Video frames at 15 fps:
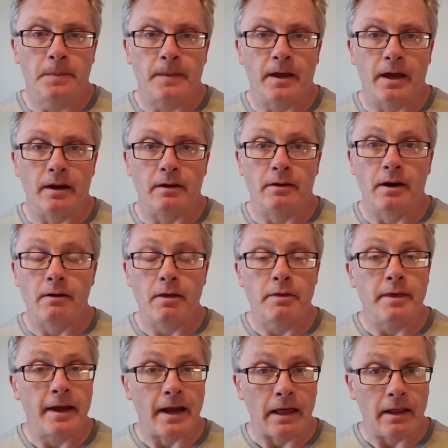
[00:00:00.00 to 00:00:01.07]
And another
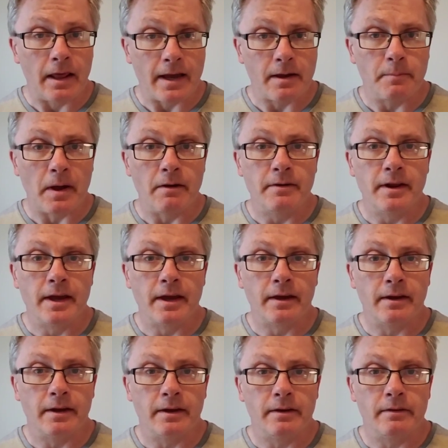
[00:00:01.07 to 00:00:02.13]
thing I like about Nick
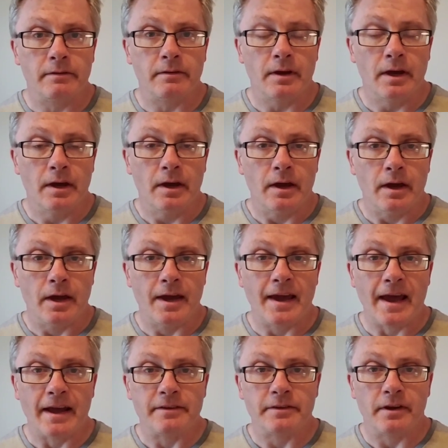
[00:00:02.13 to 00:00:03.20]
is he
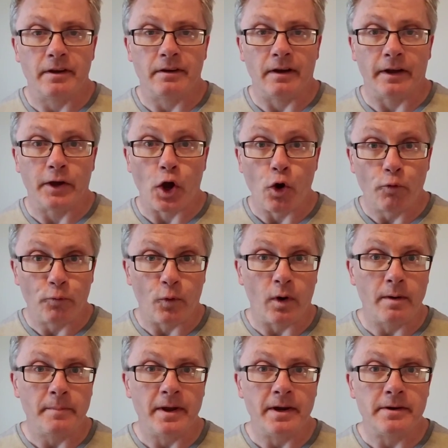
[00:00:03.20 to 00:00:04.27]
has a go for
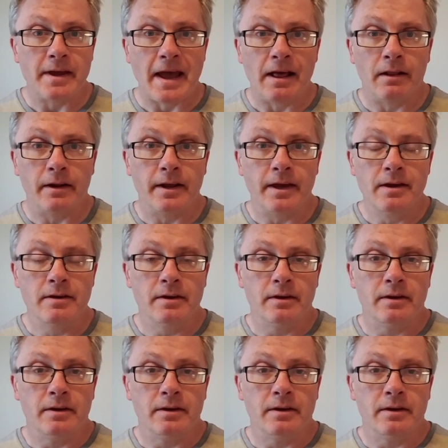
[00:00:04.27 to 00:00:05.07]
it mentality.